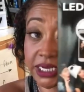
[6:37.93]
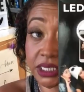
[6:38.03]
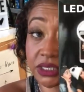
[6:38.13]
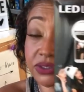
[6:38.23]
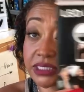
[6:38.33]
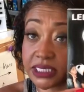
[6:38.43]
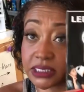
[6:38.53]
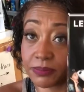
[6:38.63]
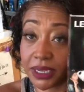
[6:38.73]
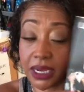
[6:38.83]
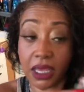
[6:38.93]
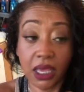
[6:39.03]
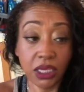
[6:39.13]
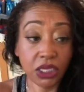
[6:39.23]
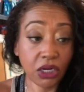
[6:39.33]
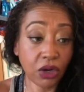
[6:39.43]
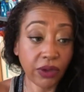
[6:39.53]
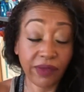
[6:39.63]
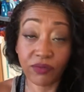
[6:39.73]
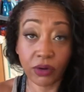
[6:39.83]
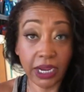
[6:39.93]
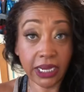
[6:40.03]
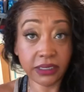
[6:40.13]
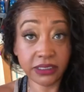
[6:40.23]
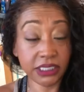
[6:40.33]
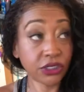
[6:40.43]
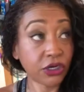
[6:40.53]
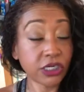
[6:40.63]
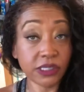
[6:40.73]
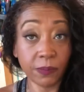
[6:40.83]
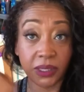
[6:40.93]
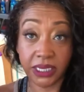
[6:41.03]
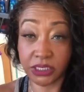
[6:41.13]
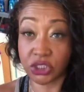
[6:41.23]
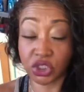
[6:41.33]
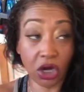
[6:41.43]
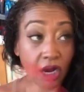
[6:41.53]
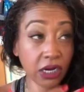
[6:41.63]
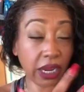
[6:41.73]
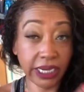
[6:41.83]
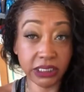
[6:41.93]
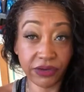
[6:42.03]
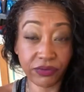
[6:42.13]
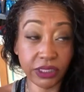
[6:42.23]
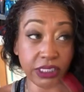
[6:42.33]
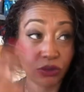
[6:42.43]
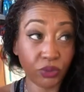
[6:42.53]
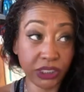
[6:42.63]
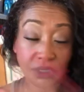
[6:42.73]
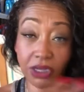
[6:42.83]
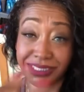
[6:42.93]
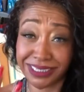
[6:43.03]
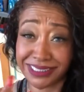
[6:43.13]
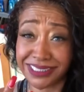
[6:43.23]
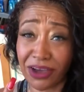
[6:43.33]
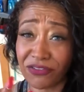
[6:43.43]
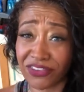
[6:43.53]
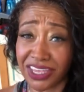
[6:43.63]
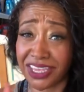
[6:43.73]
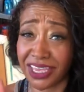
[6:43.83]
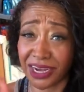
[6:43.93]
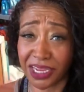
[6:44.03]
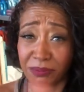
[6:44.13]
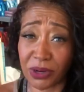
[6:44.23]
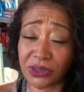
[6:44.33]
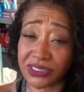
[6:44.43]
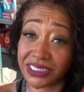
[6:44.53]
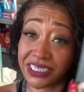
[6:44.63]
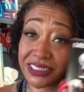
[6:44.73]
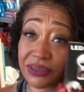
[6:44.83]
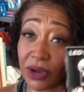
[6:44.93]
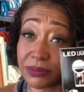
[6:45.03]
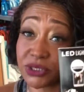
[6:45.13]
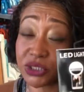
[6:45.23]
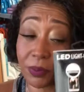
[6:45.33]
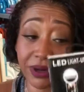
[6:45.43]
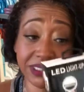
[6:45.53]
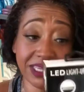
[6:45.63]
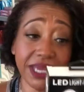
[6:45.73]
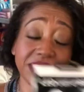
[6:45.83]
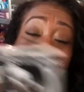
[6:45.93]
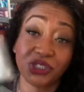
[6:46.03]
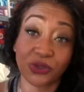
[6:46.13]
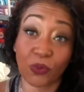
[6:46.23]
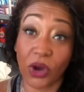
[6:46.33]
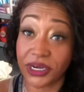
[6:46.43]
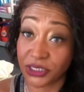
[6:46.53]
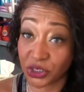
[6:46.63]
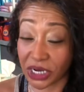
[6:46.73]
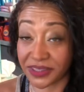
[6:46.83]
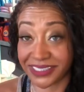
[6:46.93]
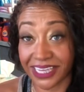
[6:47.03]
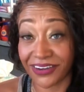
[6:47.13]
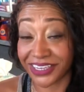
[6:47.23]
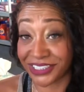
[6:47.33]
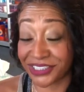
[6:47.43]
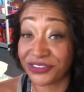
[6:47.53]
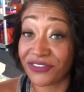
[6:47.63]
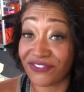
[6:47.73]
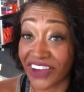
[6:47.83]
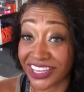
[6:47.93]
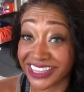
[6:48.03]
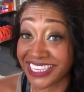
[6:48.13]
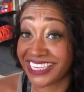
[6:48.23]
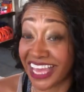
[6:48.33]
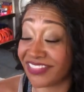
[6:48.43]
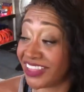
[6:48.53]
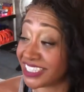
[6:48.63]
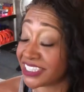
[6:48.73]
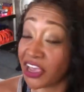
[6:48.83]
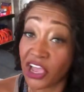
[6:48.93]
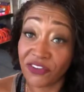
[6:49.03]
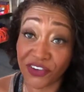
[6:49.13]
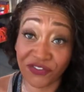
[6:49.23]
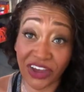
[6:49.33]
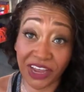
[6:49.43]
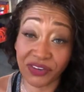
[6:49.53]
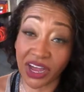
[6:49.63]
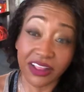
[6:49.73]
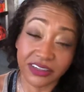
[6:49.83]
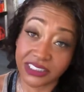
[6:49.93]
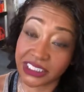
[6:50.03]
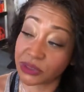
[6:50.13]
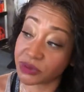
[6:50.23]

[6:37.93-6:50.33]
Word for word: to use this, but you know, if we're at dinner or something and it's dark, I can definitely, we can all take a selfie and I can post it. So I'm super excited to tr one try this out, and two, to finally get this for five dollars. These